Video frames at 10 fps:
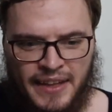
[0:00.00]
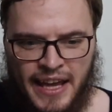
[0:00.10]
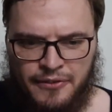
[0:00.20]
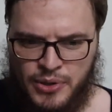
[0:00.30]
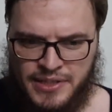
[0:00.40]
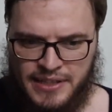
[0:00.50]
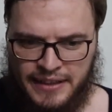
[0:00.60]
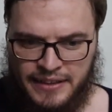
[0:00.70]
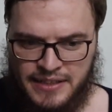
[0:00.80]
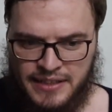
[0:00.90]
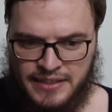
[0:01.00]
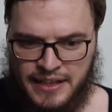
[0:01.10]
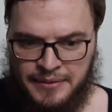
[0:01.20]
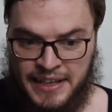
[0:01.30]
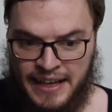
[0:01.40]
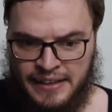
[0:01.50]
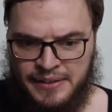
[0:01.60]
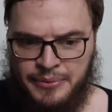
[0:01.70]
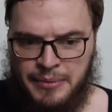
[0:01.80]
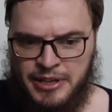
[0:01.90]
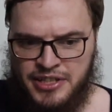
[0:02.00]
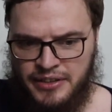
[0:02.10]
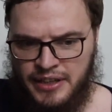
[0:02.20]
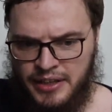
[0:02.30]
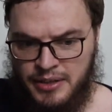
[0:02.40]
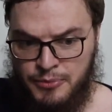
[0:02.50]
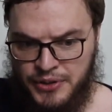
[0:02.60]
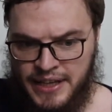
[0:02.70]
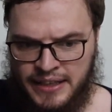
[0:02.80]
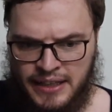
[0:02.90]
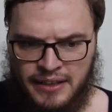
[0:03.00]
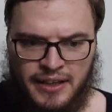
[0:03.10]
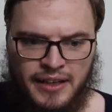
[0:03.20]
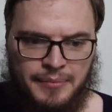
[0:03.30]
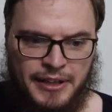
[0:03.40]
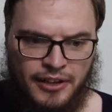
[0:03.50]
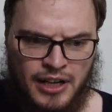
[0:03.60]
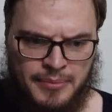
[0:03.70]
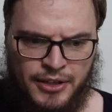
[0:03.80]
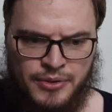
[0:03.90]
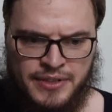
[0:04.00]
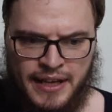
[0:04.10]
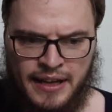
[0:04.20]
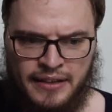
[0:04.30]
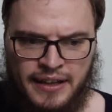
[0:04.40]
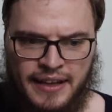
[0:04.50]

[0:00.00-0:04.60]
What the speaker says: And of course, like this is daily. When I mentioned the muddani min ghalibi kutiha,